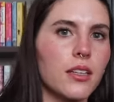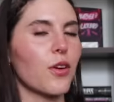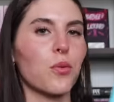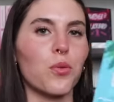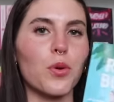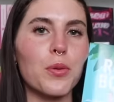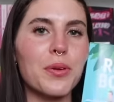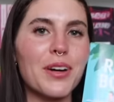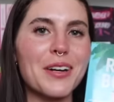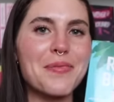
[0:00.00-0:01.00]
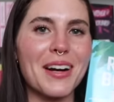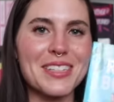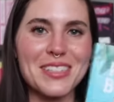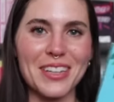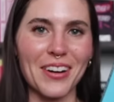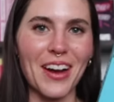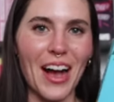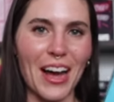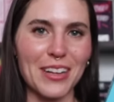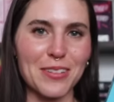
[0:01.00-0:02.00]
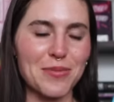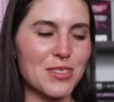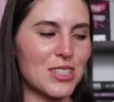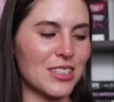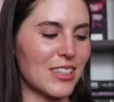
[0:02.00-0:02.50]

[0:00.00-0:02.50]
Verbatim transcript: The Rule Book by Sarah Adams.